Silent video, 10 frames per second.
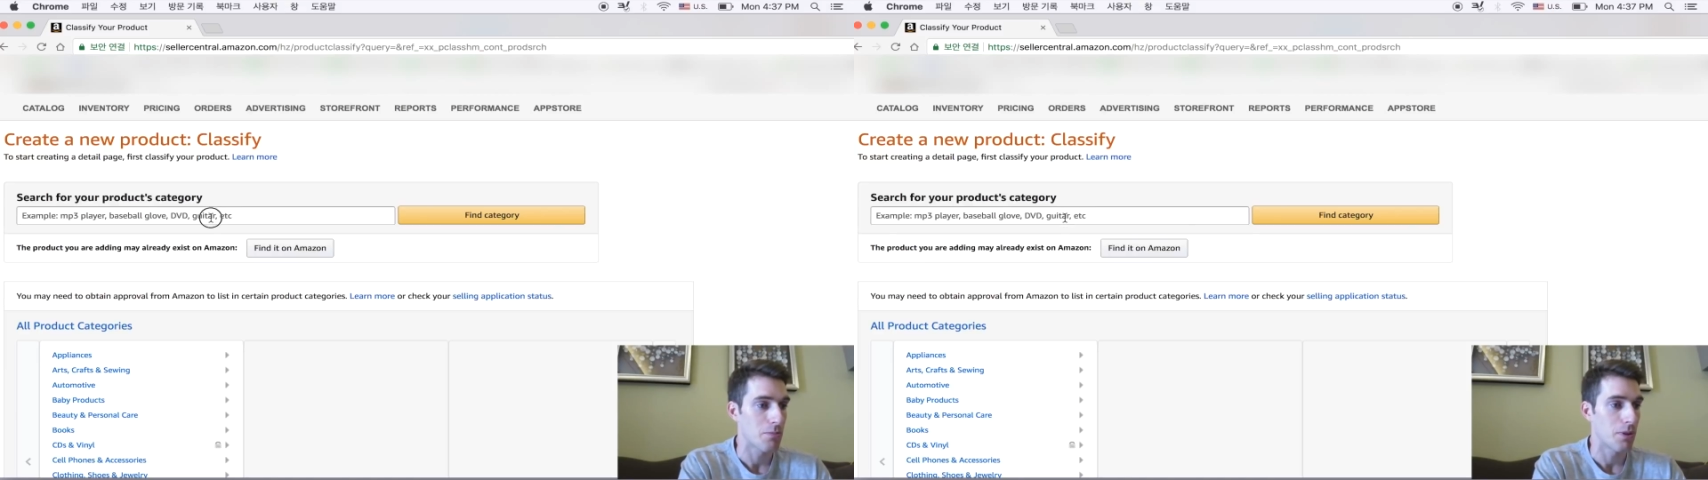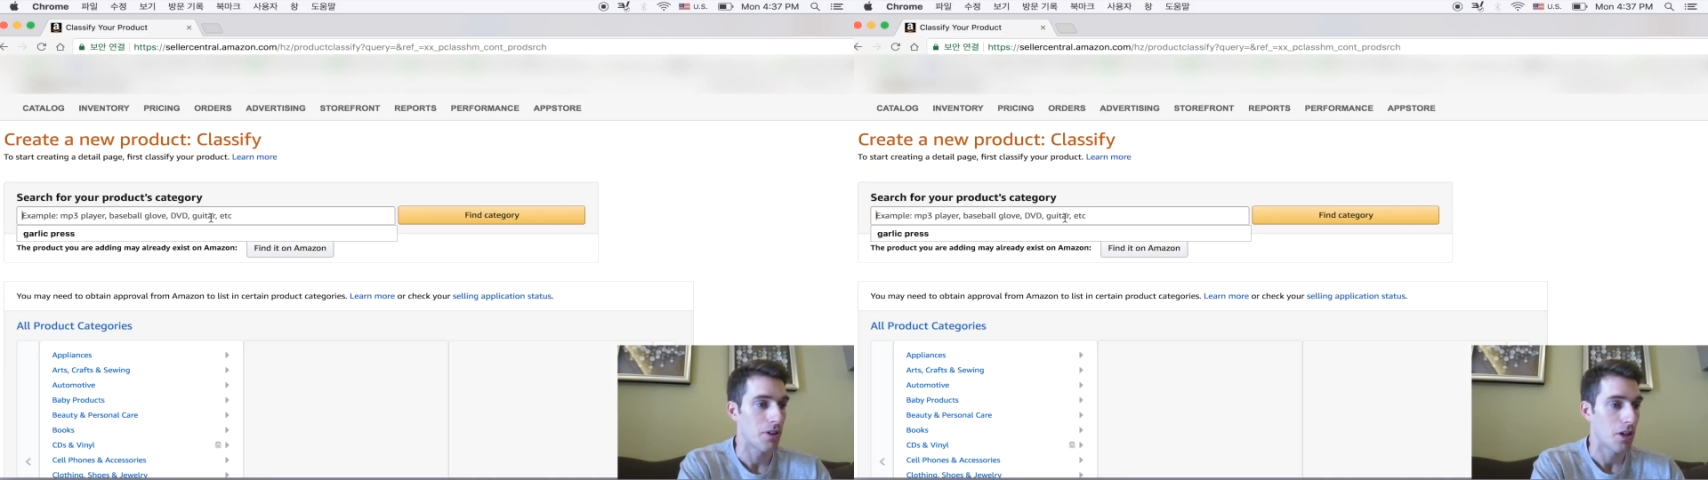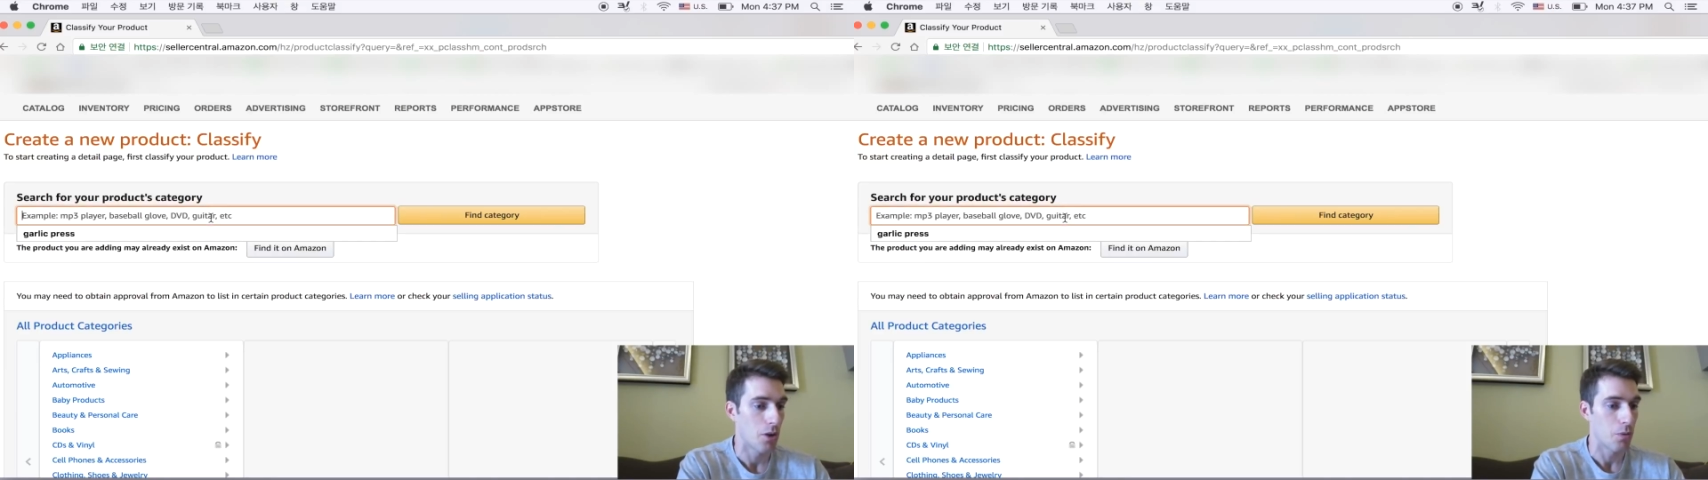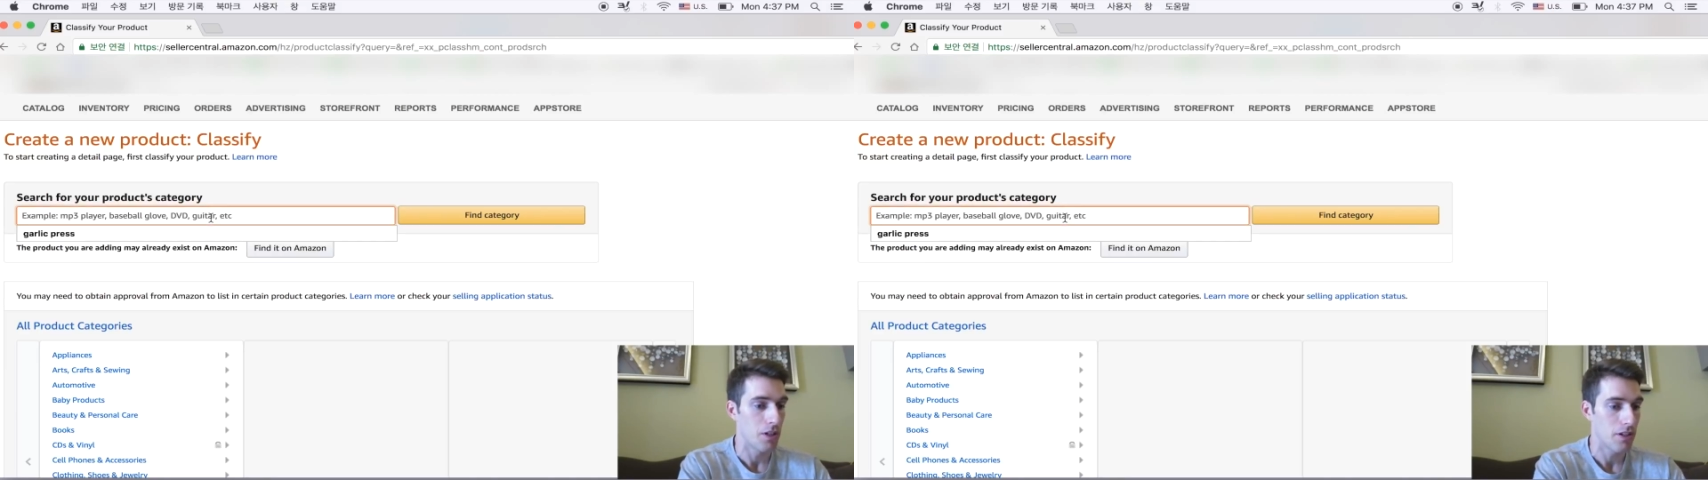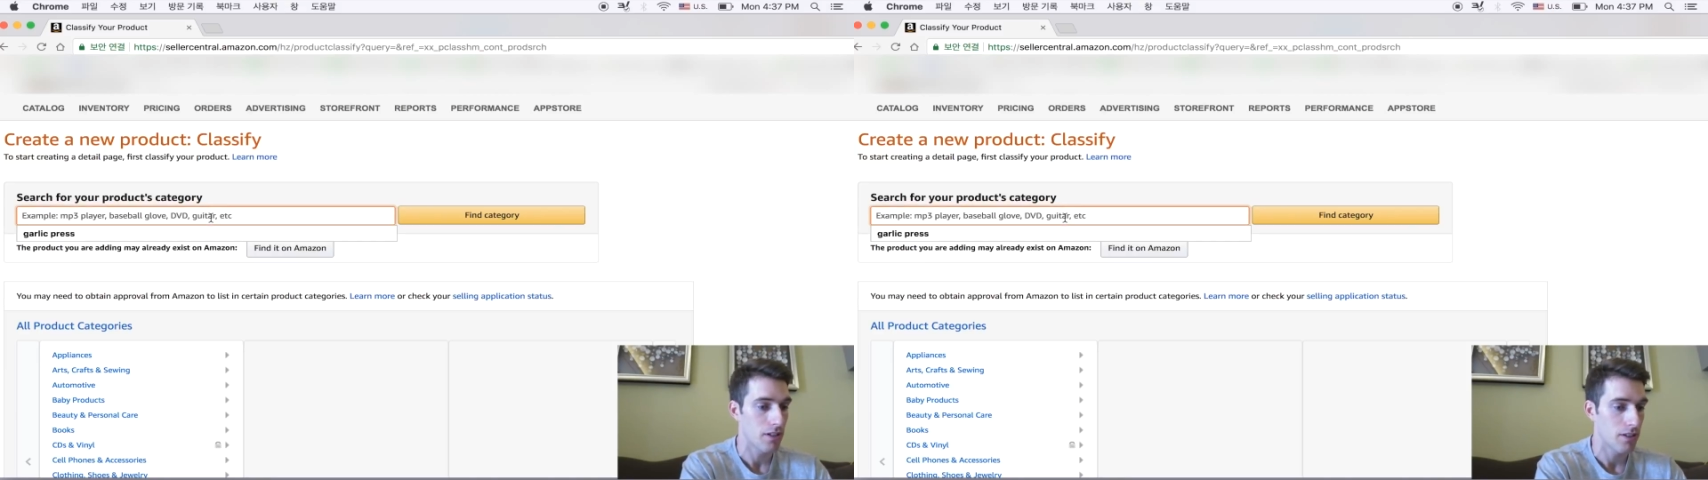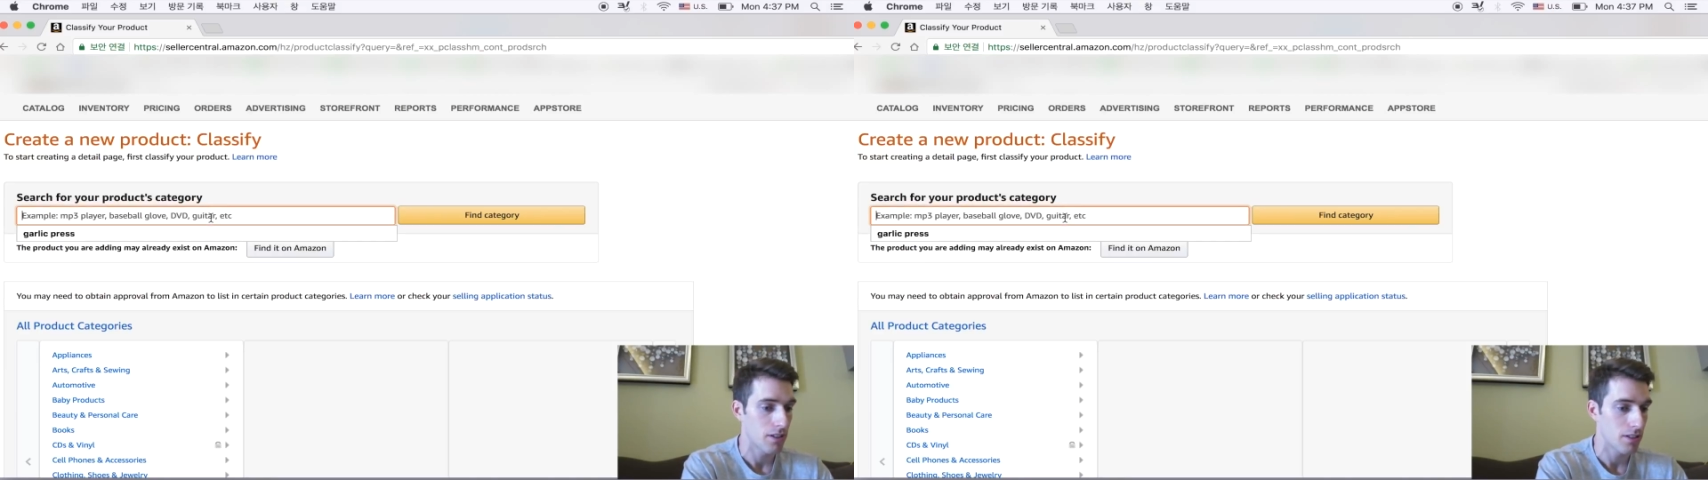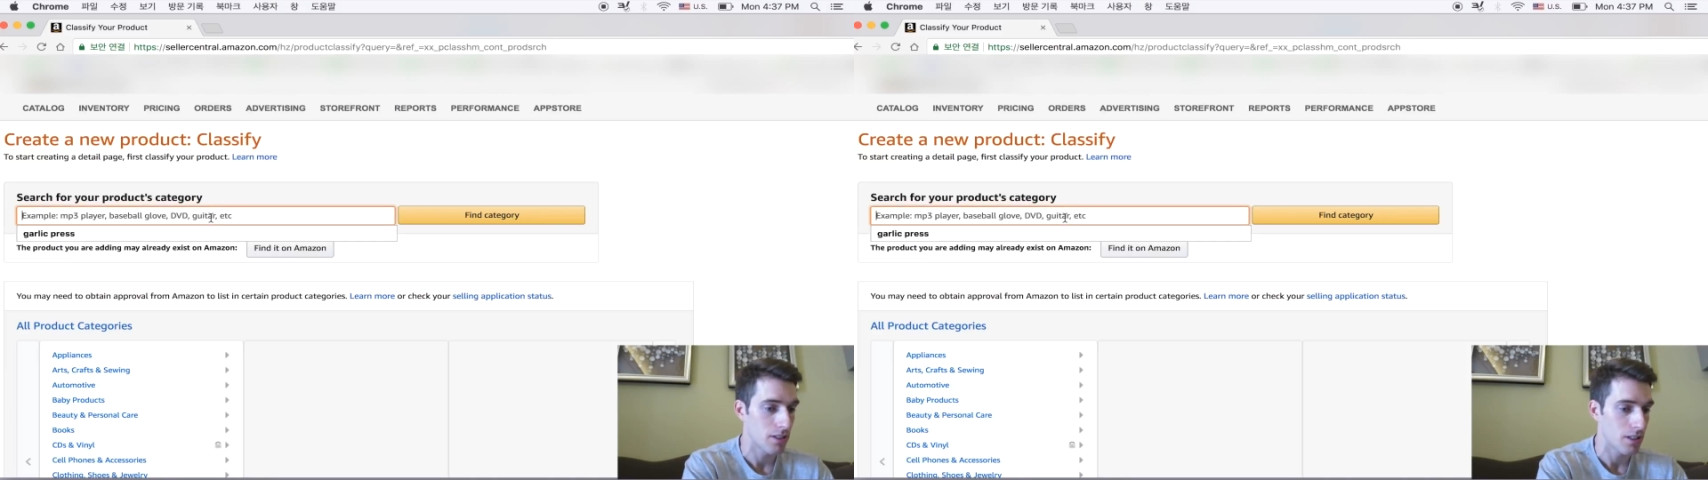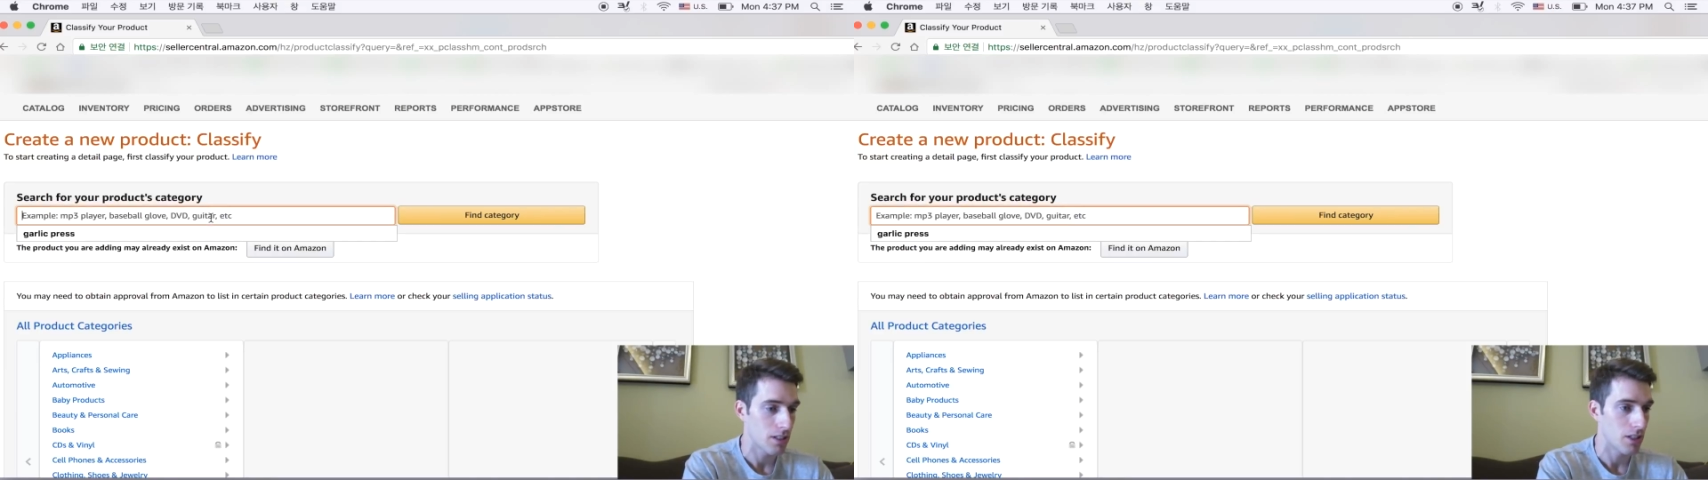but we are gonna